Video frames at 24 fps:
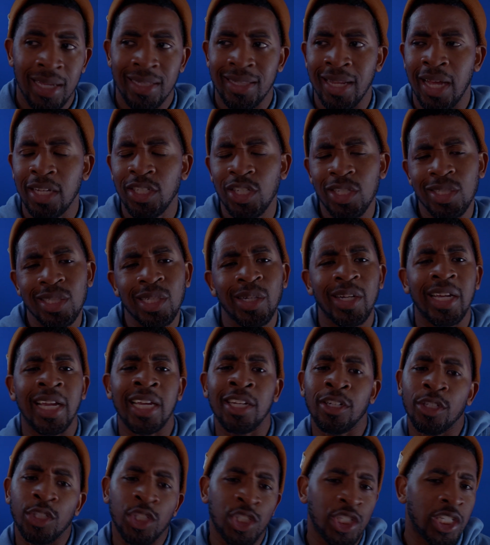Not just their
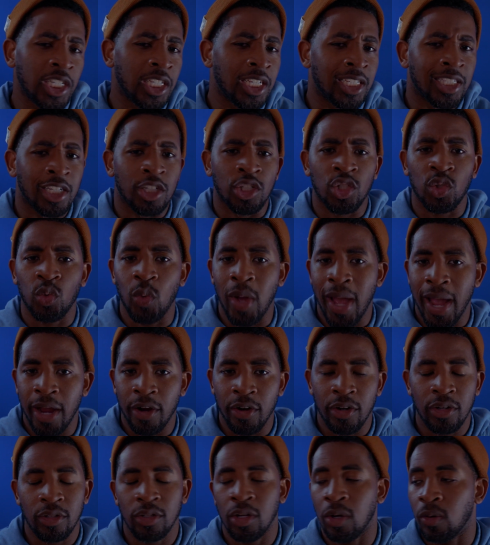energy and their
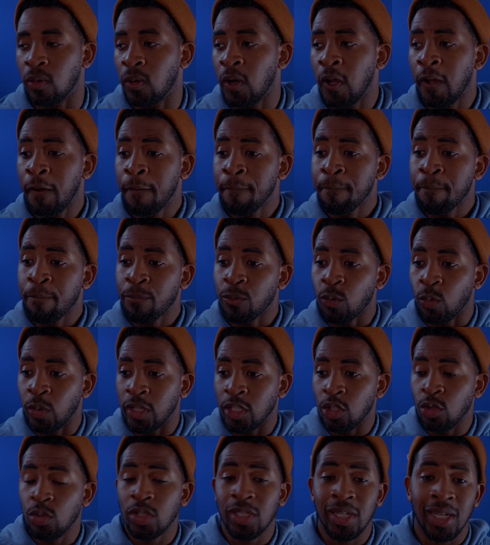swagger. No, when
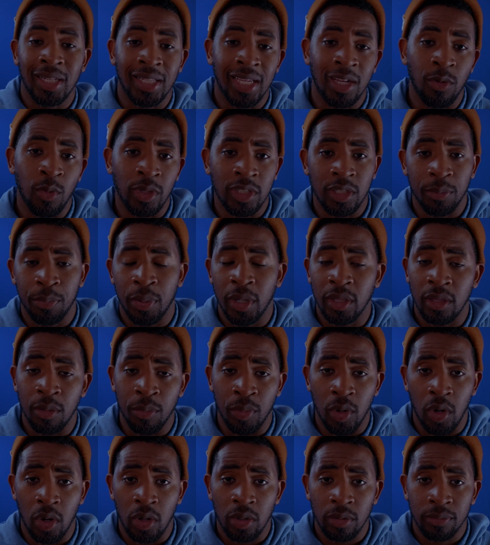UCLA went to punt the
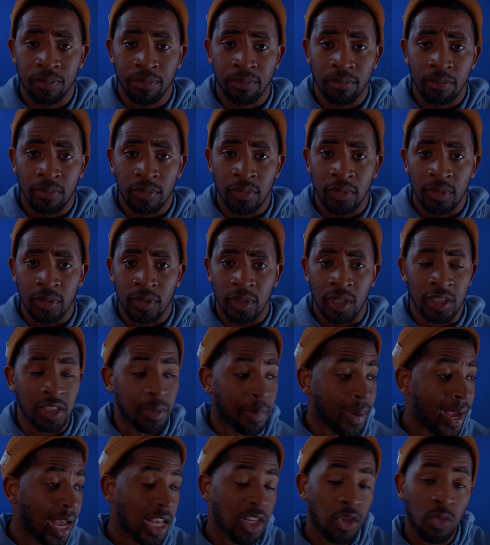ball, because the
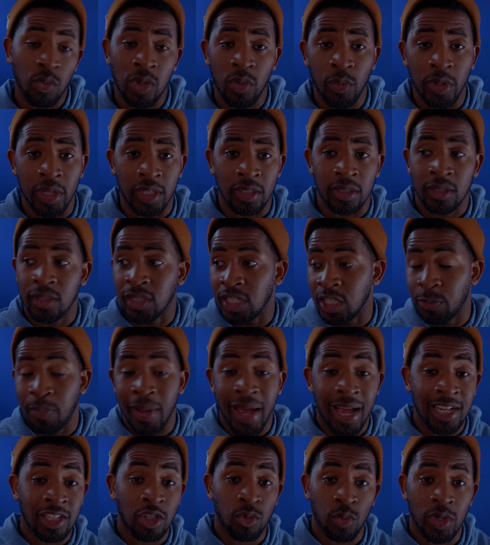past 3 weeks, these
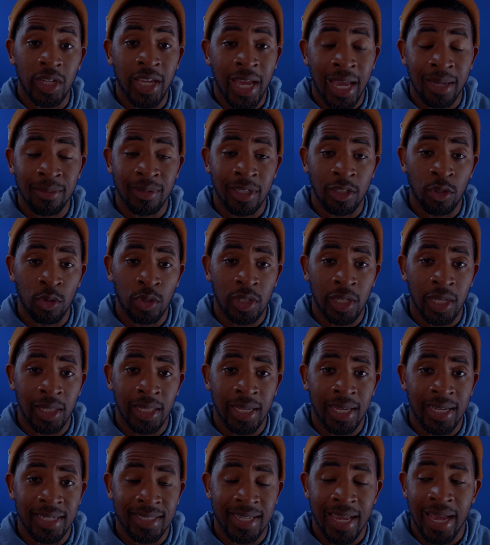past 3 games that
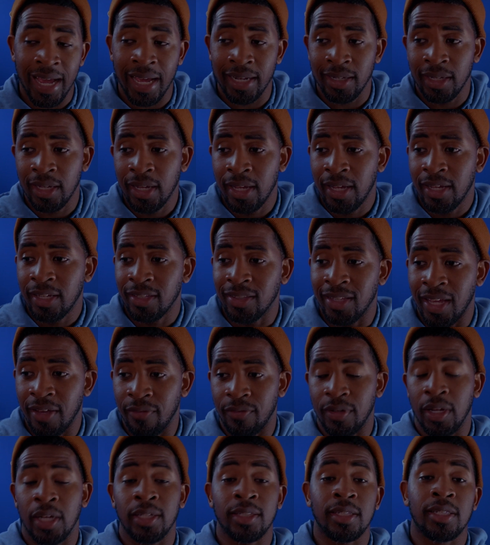UCLA has had, they've
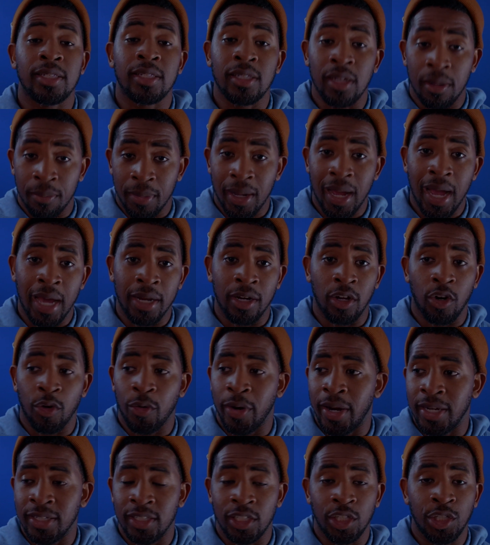done some kind of
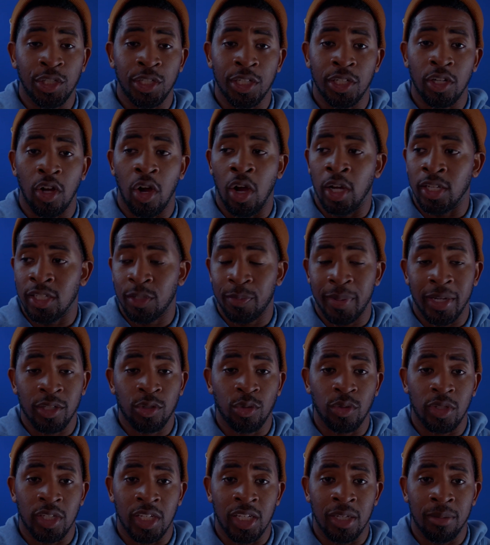crazy shit on
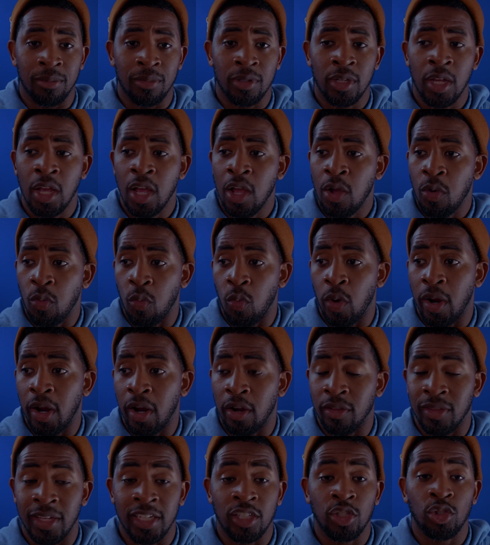special teams where
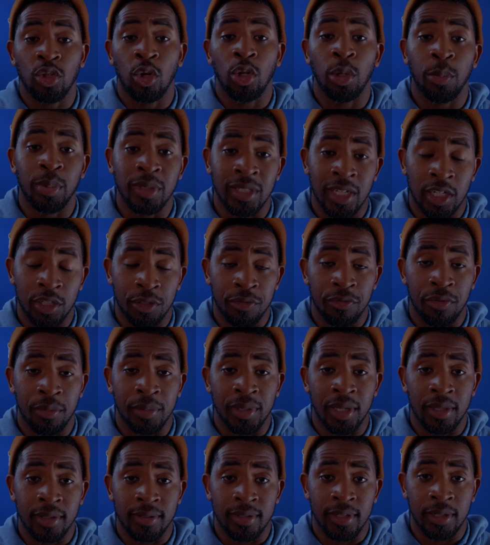they stole a possession from
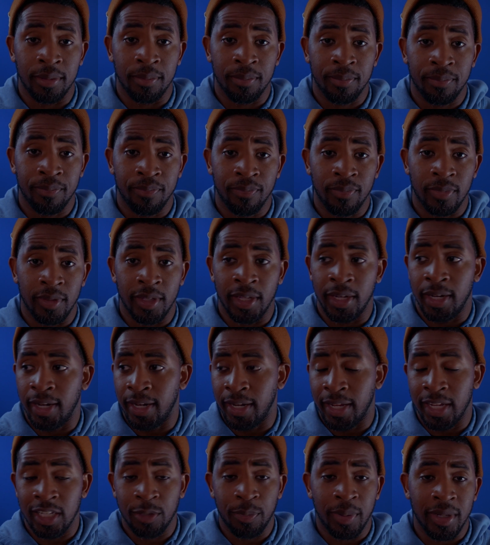the other team. Did it
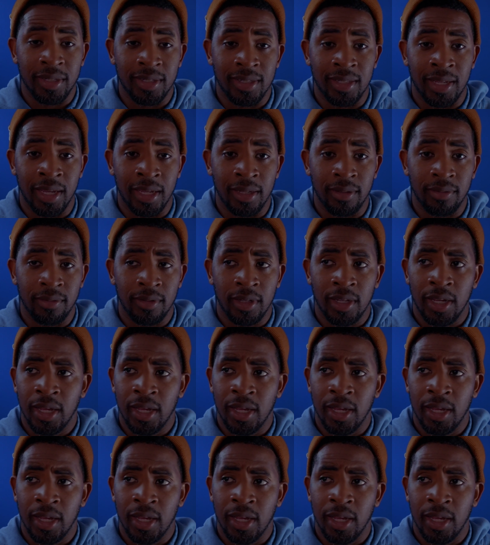against Penn State.